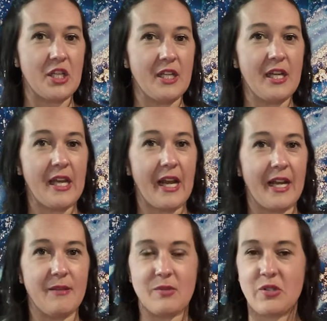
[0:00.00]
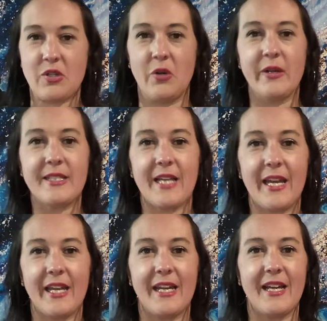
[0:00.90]
and I am so
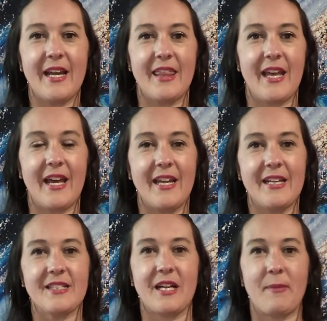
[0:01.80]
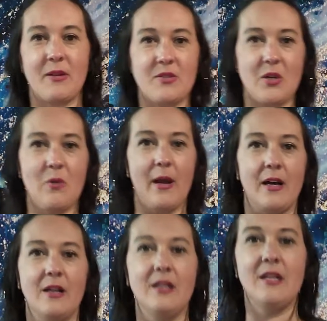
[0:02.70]
excited that it has come out so
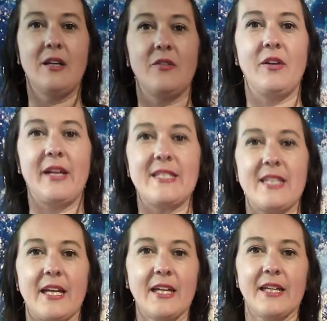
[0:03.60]
well. What do you guys think?